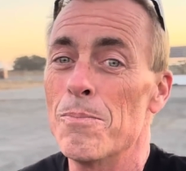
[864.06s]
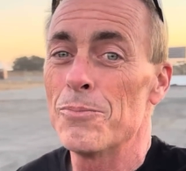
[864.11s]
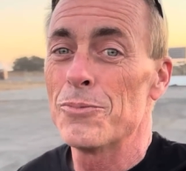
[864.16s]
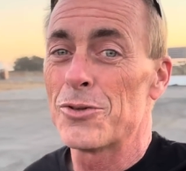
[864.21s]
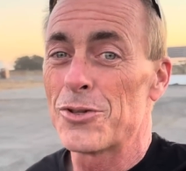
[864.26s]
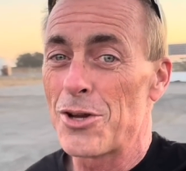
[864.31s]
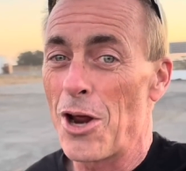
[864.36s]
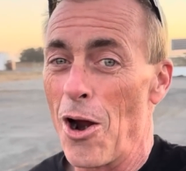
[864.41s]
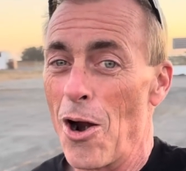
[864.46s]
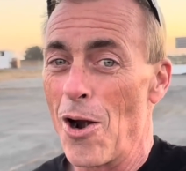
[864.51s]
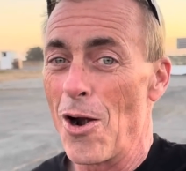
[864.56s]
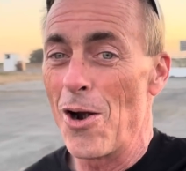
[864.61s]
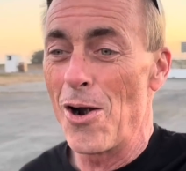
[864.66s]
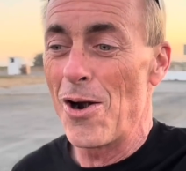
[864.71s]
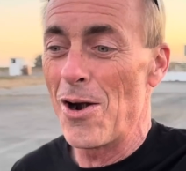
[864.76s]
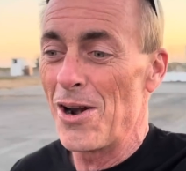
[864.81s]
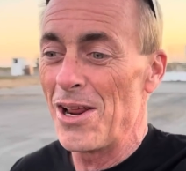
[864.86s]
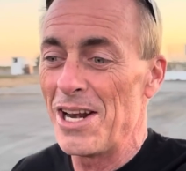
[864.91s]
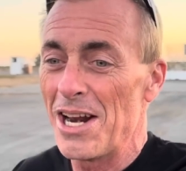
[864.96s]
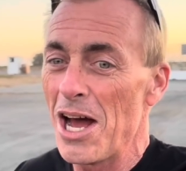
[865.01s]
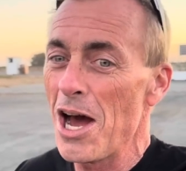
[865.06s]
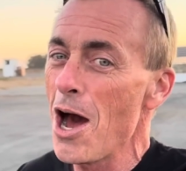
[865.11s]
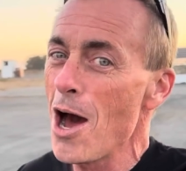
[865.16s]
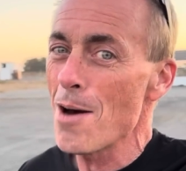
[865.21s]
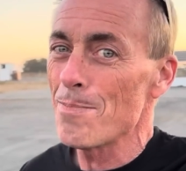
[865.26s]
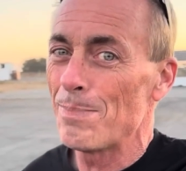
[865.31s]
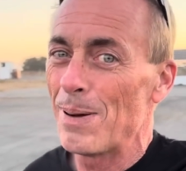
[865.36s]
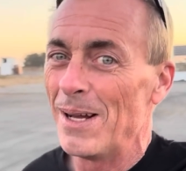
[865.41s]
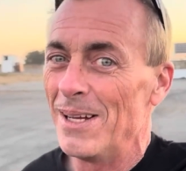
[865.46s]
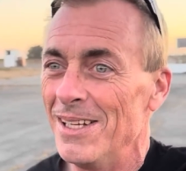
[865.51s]
Turn it
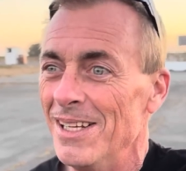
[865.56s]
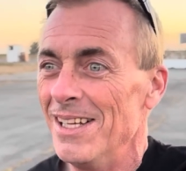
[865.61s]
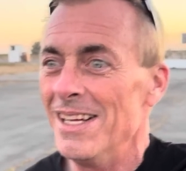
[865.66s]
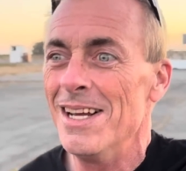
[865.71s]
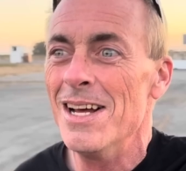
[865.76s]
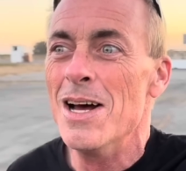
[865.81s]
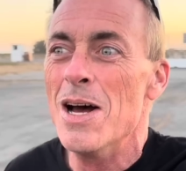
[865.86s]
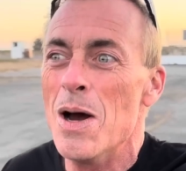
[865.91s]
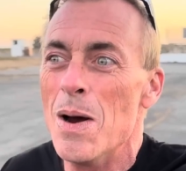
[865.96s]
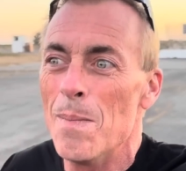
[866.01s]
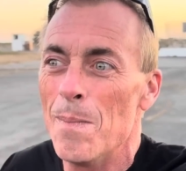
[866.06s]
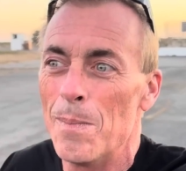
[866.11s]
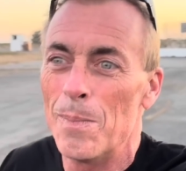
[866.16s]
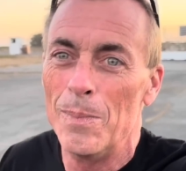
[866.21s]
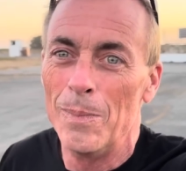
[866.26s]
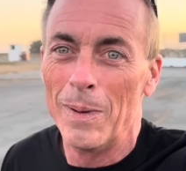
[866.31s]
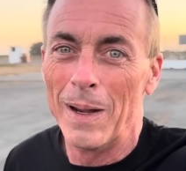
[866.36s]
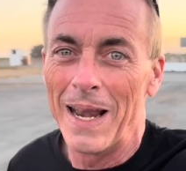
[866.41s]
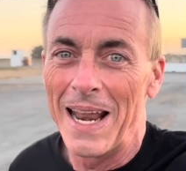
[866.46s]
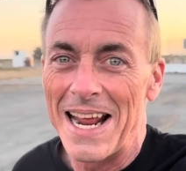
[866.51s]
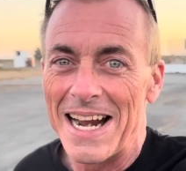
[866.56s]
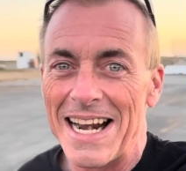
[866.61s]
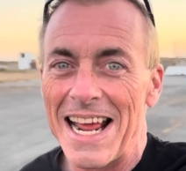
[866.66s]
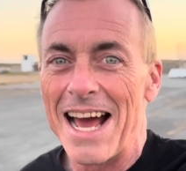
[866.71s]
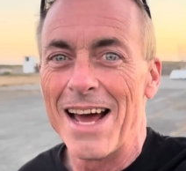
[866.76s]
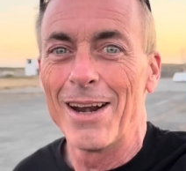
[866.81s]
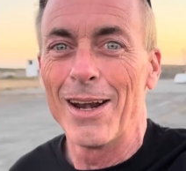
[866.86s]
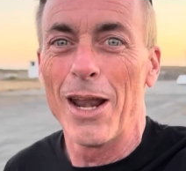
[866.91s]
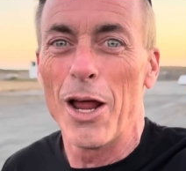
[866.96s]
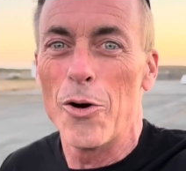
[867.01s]
up. Lay
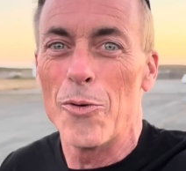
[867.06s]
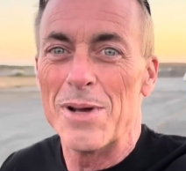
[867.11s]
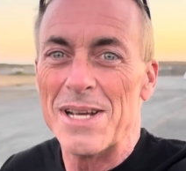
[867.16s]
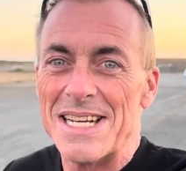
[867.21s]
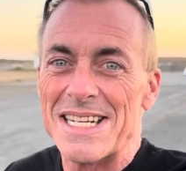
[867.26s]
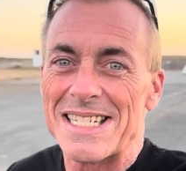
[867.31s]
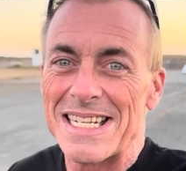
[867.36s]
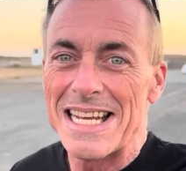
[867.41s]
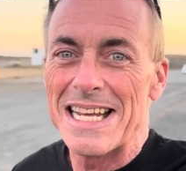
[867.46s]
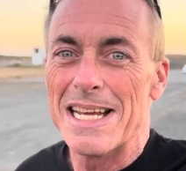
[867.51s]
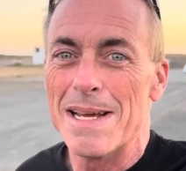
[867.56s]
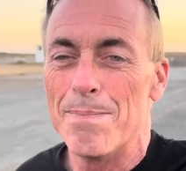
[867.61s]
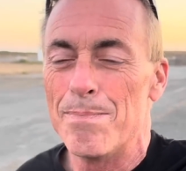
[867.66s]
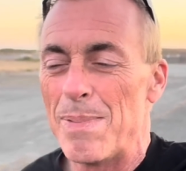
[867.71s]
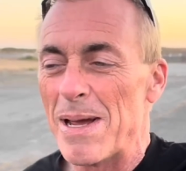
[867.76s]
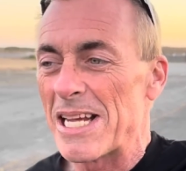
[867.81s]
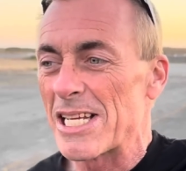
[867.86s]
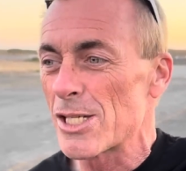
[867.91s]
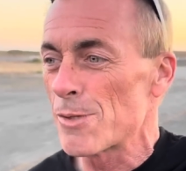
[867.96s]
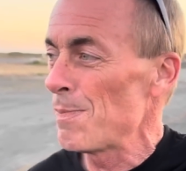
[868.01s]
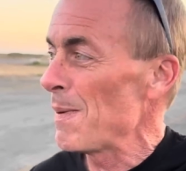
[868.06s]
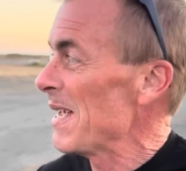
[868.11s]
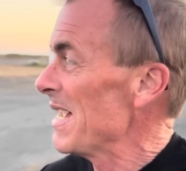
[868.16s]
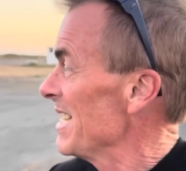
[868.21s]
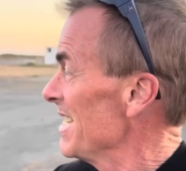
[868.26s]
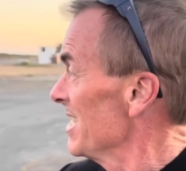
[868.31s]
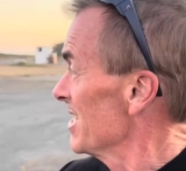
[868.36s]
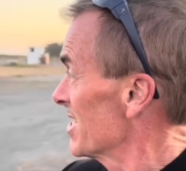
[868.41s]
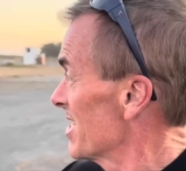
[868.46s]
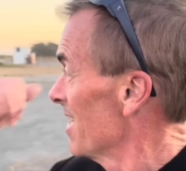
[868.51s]
down low ET and big
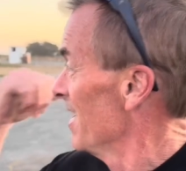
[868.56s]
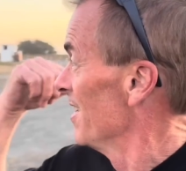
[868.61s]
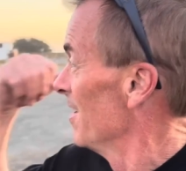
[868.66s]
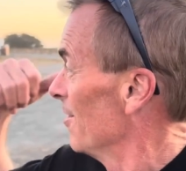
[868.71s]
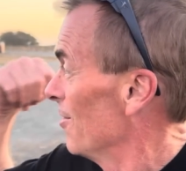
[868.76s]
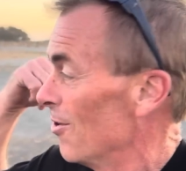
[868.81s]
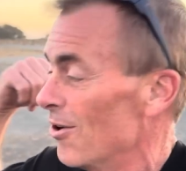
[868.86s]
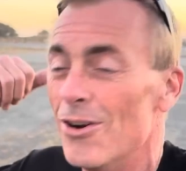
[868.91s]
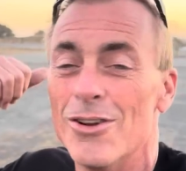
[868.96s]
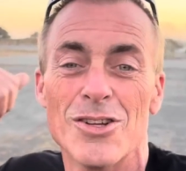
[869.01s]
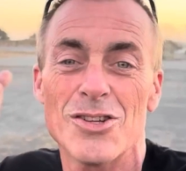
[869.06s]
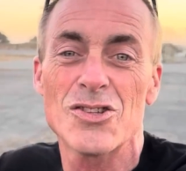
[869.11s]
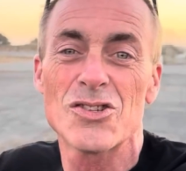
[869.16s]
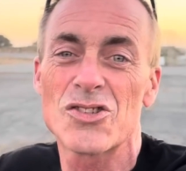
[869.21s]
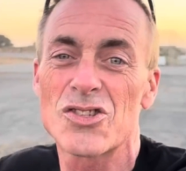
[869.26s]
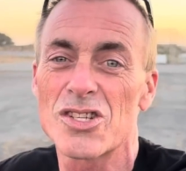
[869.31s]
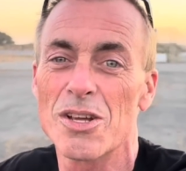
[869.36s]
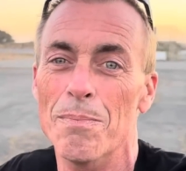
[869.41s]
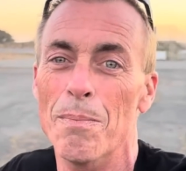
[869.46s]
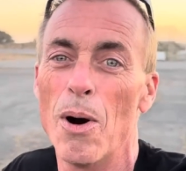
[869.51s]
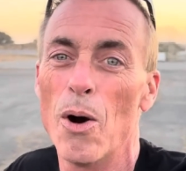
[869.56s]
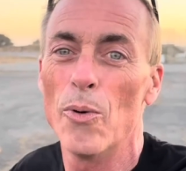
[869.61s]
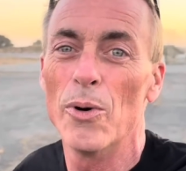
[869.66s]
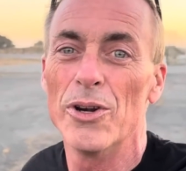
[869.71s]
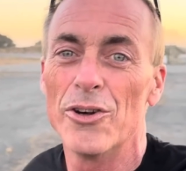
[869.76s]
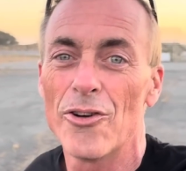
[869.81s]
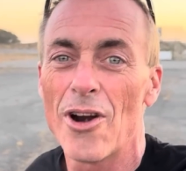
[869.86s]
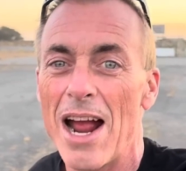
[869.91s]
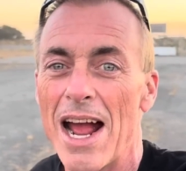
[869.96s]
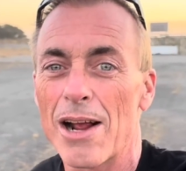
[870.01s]
speeds. Sonoma
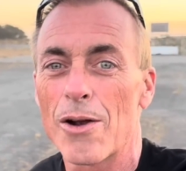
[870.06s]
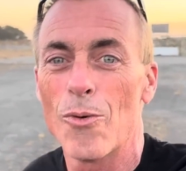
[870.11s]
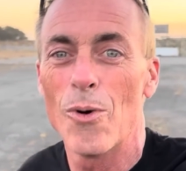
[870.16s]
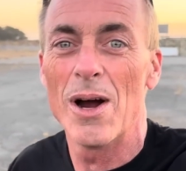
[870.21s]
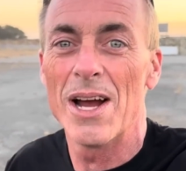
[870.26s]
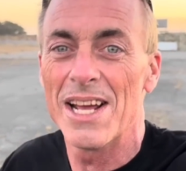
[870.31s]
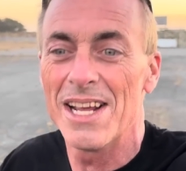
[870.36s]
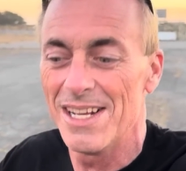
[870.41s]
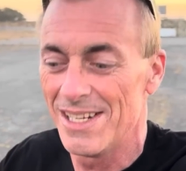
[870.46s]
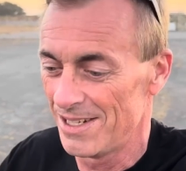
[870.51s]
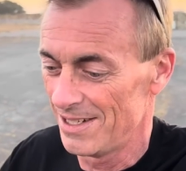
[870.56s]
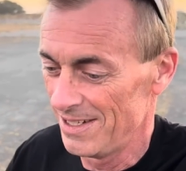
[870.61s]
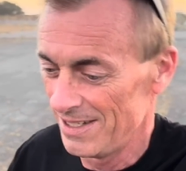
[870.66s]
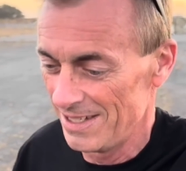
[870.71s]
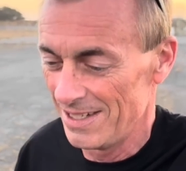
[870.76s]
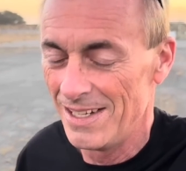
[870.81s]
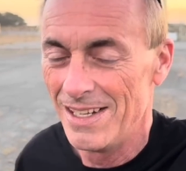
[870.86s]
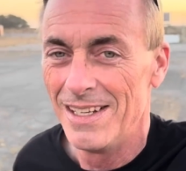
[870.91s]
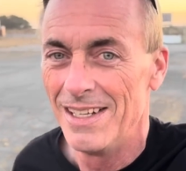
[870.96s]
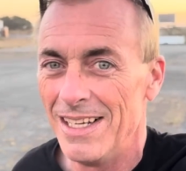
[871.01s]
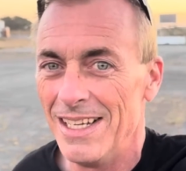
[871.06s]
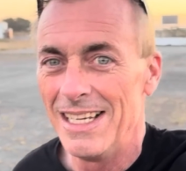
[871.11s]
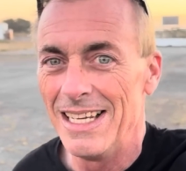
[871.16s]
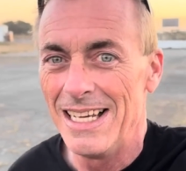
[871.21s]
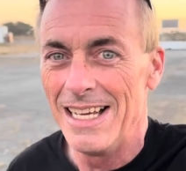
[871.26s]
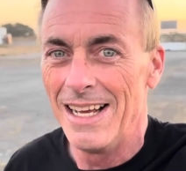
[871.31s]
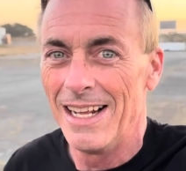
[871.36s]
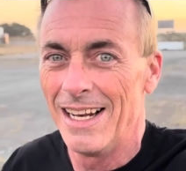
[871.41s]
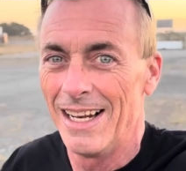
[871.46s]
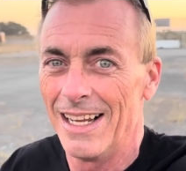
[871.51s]
Dragway.
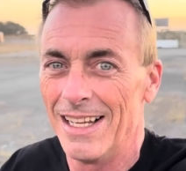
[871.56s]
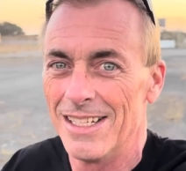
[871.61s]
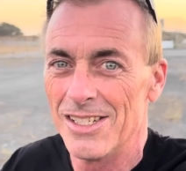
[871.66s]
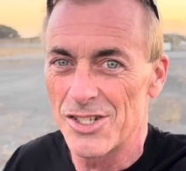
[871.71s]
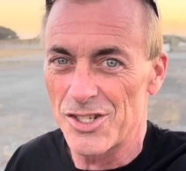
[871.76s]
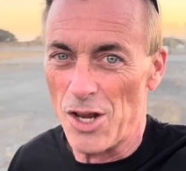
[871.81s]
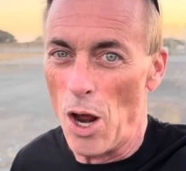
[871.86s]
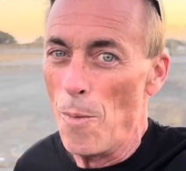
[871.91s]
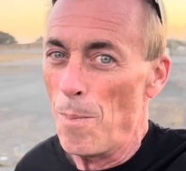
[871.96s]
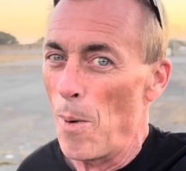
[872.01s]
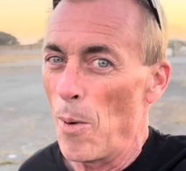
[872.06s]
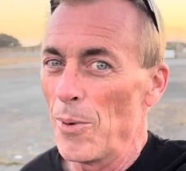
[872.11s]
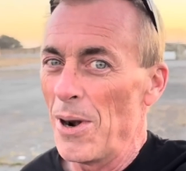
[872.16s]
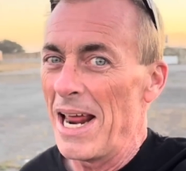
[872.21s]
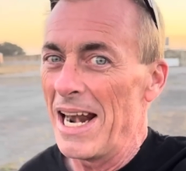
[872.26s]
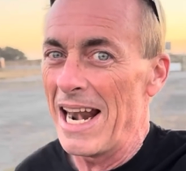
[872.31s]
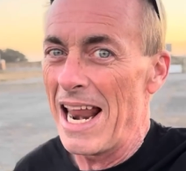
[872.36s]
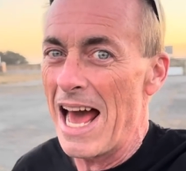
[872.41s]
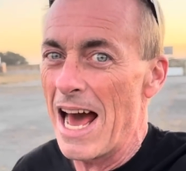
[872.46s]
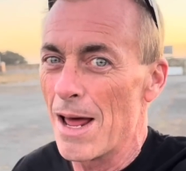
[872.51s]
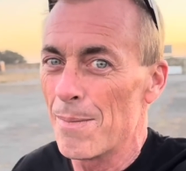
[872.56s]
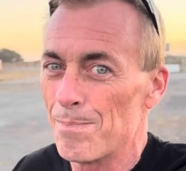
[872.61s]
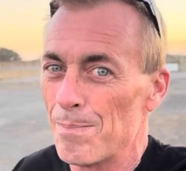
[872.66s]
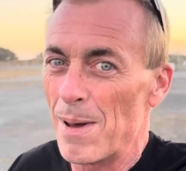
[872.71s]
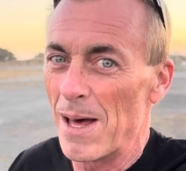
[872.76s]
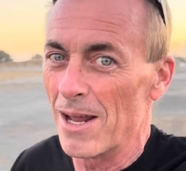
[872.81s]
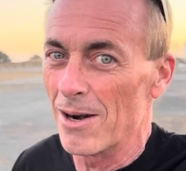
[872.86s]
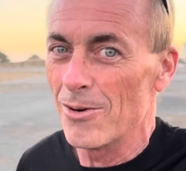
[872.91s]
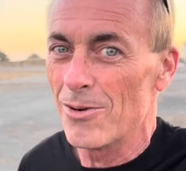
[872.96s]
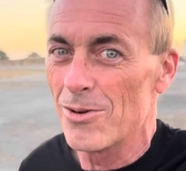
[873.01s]
Stomp on that loud
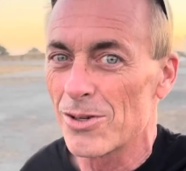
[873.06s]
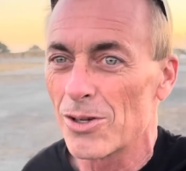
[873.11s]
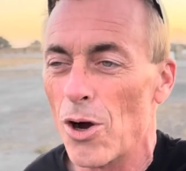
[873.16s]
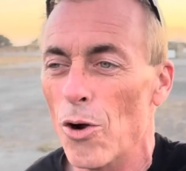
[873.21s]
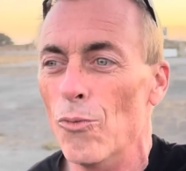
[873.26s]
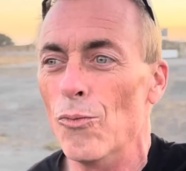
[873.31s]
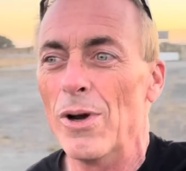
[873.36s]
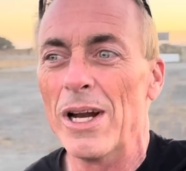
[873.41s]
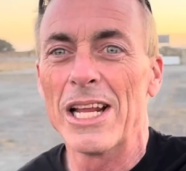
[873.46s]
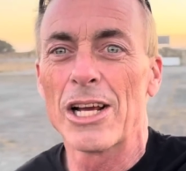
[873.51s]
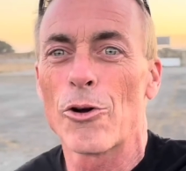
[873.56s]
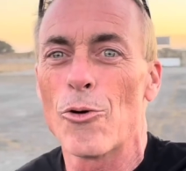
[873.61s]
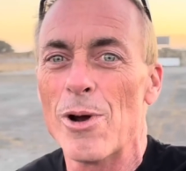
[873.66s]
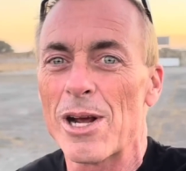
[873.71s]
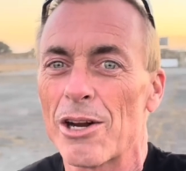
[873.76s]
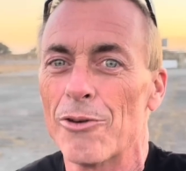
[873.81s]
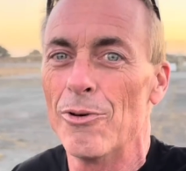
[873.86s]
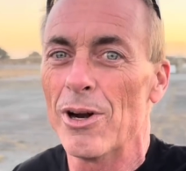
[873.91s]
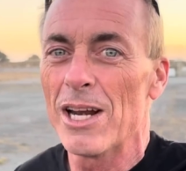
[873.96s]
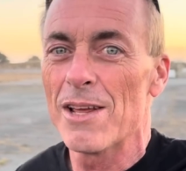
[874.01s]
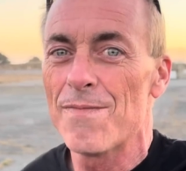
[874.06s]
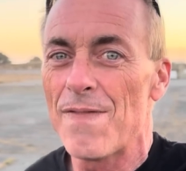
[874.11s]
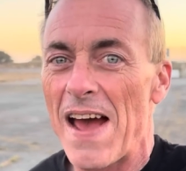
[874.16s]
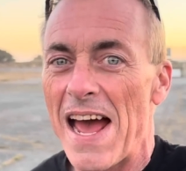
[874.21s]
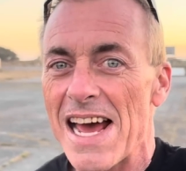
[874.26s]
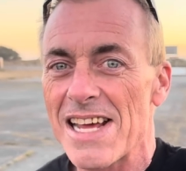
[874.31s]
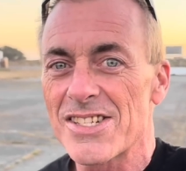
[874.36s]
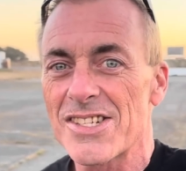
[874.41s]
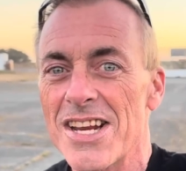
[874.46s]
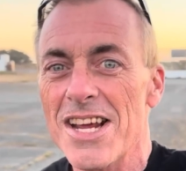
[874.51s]
pedal. Go really quick and really
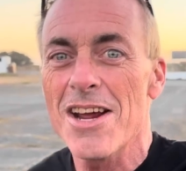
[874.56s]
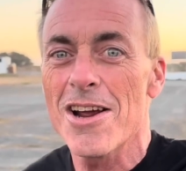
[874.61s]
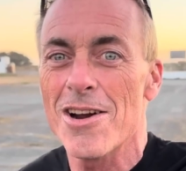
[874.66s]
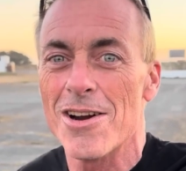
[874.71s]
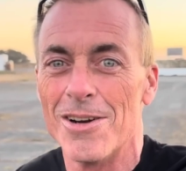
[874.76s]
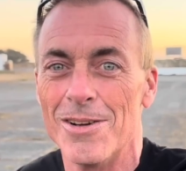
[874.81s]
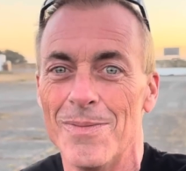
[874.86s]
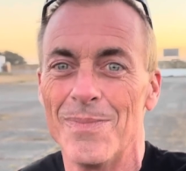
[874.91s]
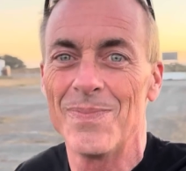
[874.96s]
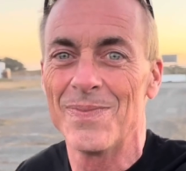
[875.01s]
fast here.